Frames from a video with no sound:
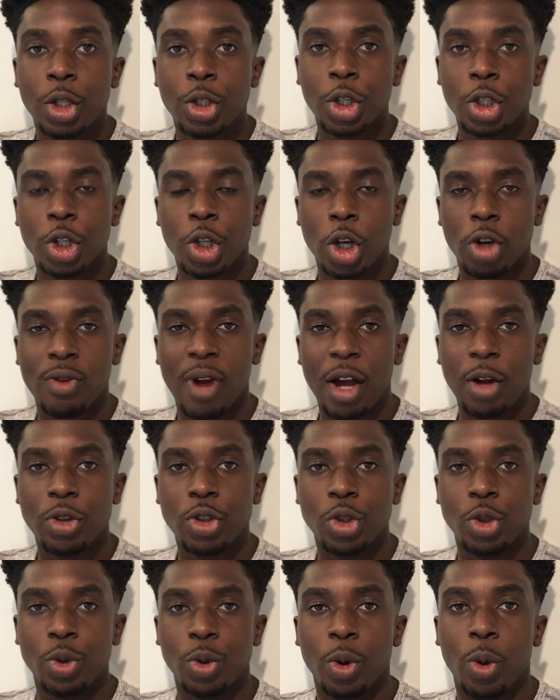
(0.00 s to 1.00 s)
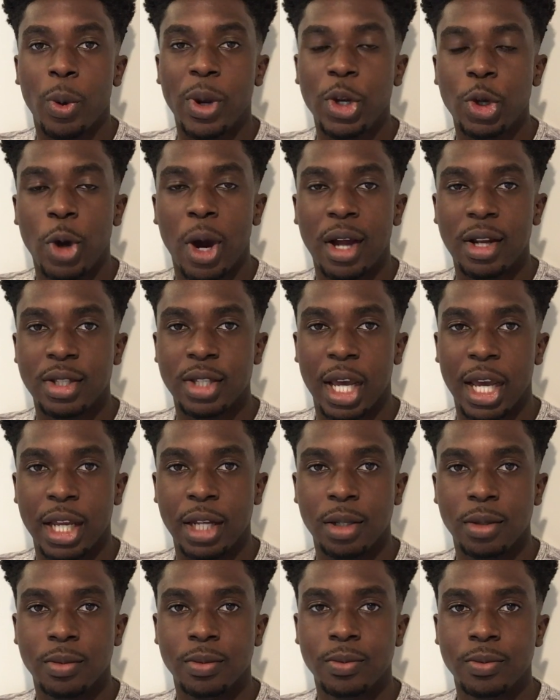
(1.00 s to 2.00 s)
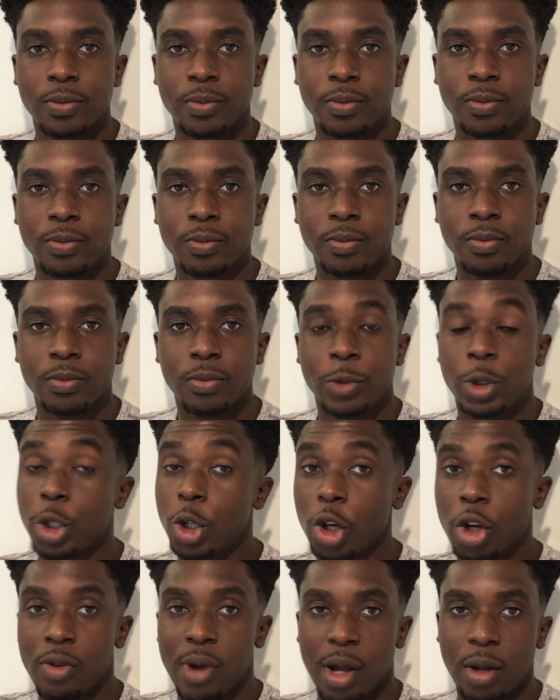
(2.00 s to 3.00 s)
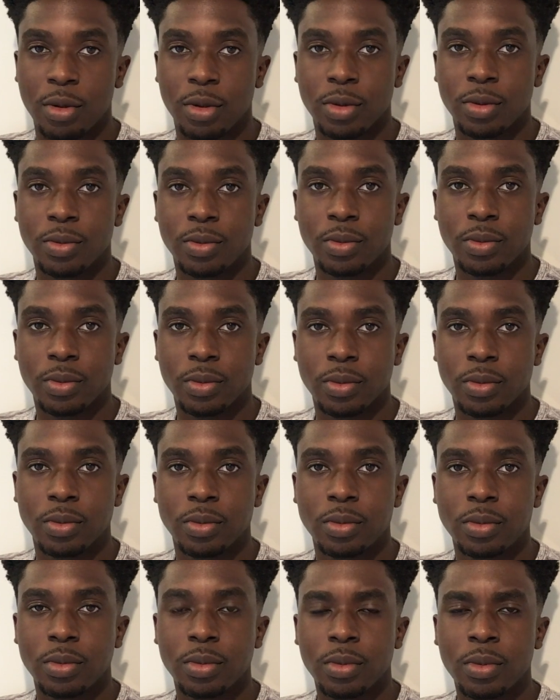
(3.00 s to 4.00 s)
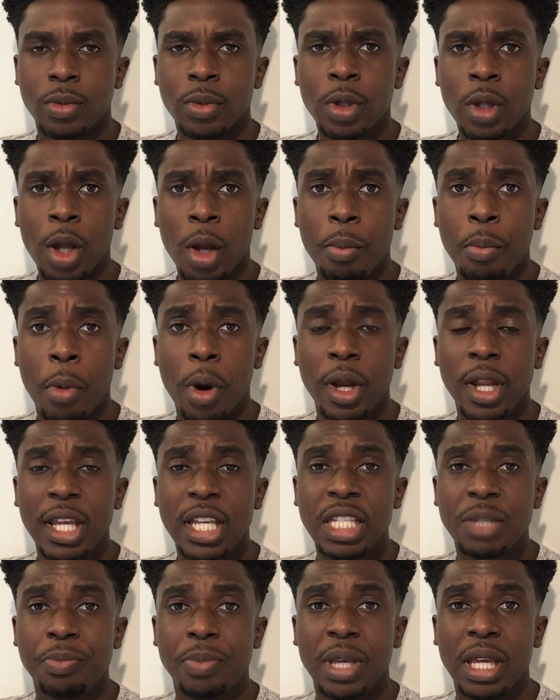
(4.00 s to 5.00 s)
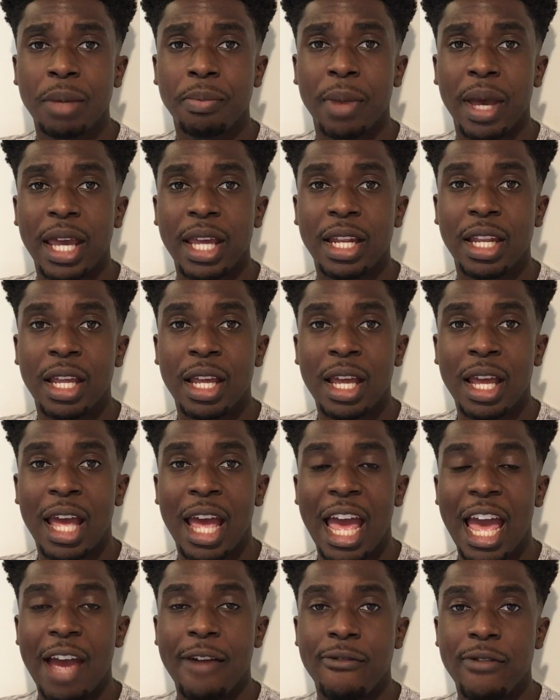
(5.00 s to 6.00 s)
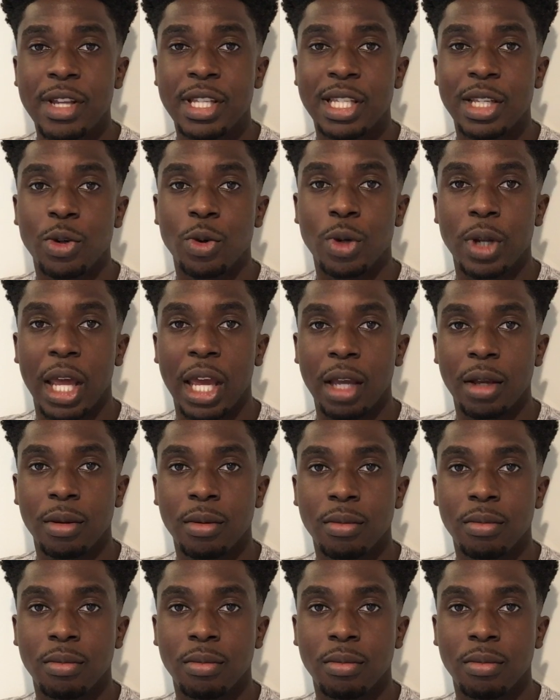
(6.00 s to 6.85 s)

Just look around you when you go outside. Just look around. Money is being made every single day.